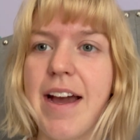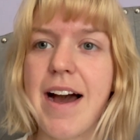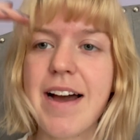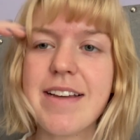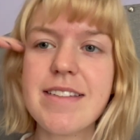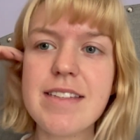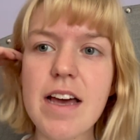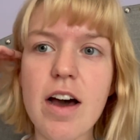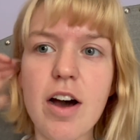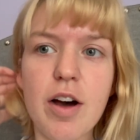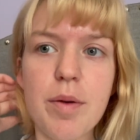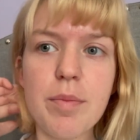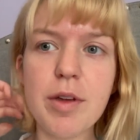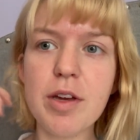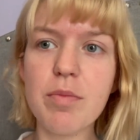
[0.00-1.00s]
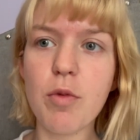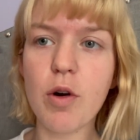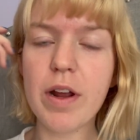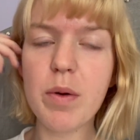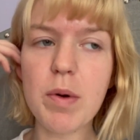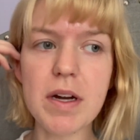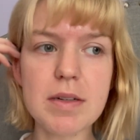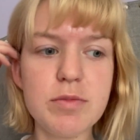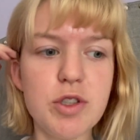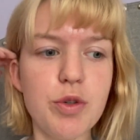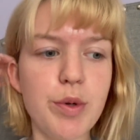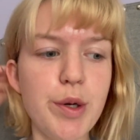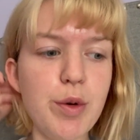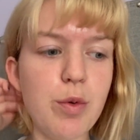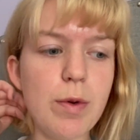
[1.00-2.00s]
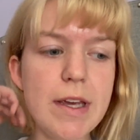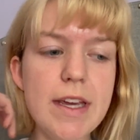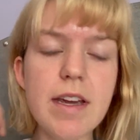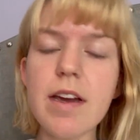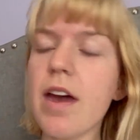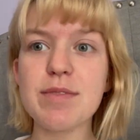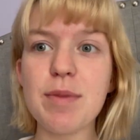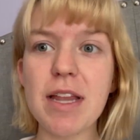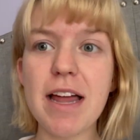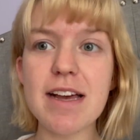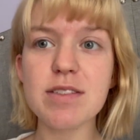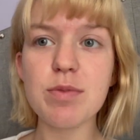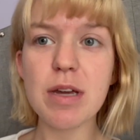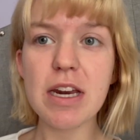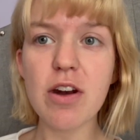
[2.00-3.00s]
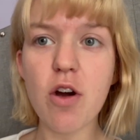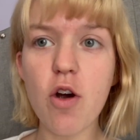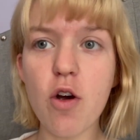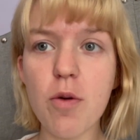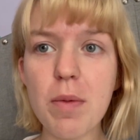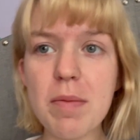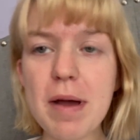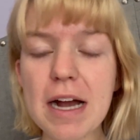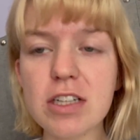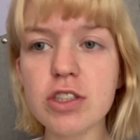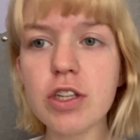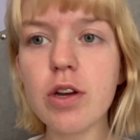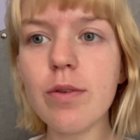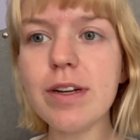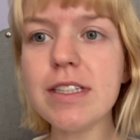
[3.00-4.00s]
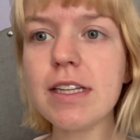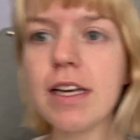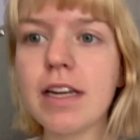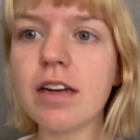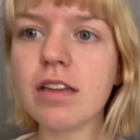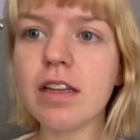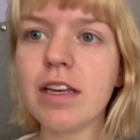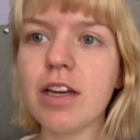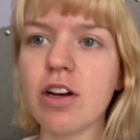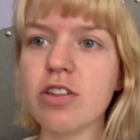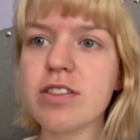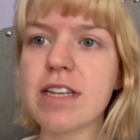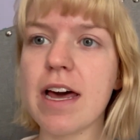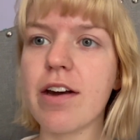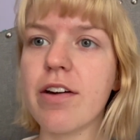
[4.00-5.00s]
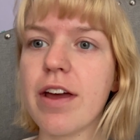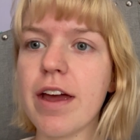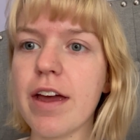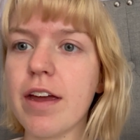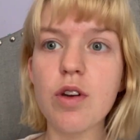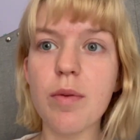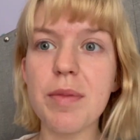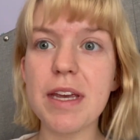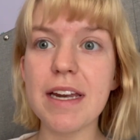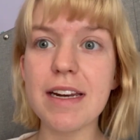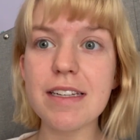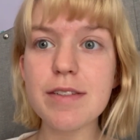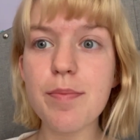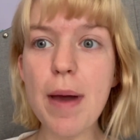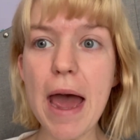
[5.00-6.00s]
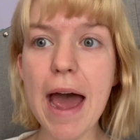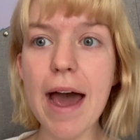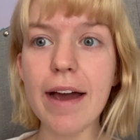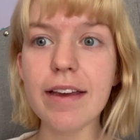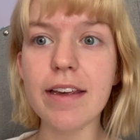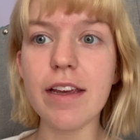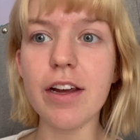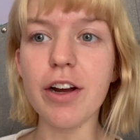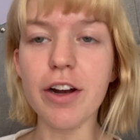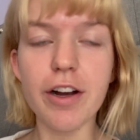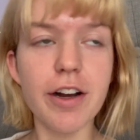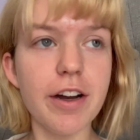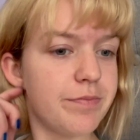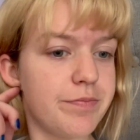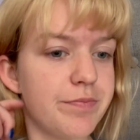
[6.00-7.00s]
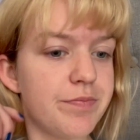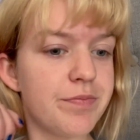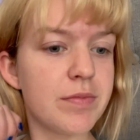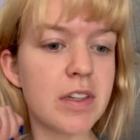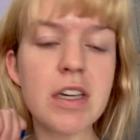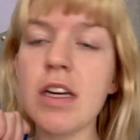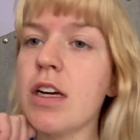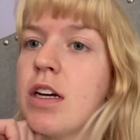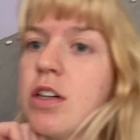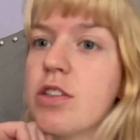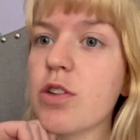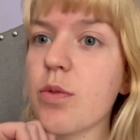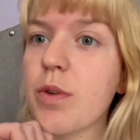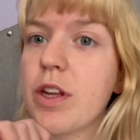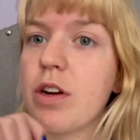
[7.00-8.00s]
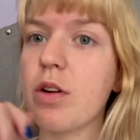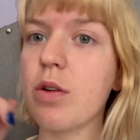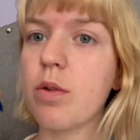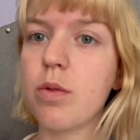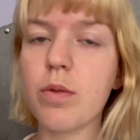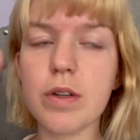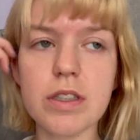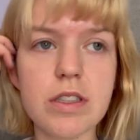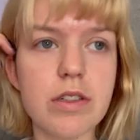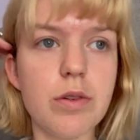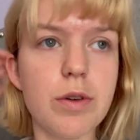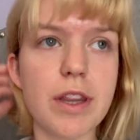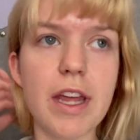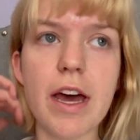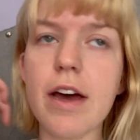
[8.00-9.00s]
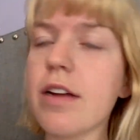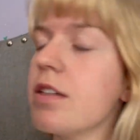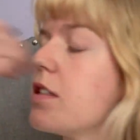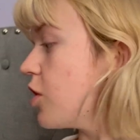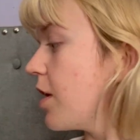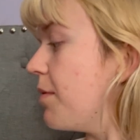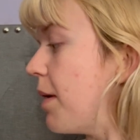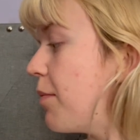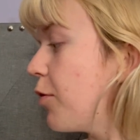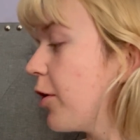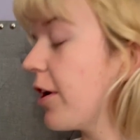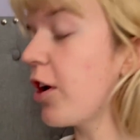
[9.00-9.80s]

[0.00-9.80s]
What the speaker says: guys, good morning, welcome to a new week. It's my last week at home. I'm actually going to Italy on Saturday, so I'm beginning to pack here. Don't really know what to do with that. Drinking my morning